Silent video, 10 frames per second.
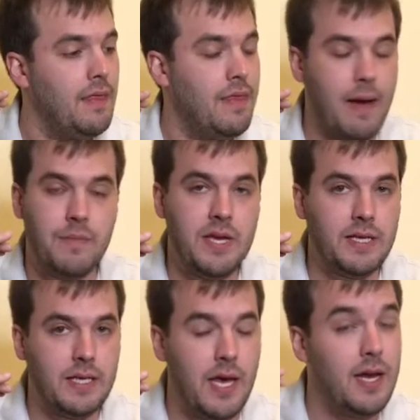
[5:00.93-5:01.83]
That
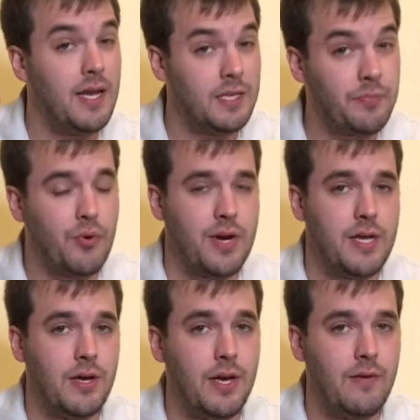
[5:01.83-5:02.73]
being said, it's
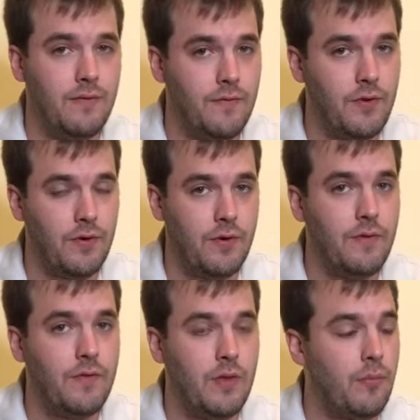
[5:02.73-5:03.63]
pretty good
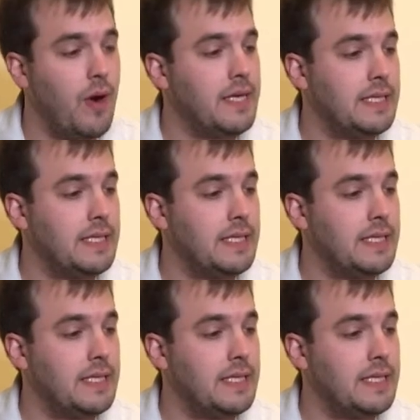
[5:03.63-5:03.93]
for the price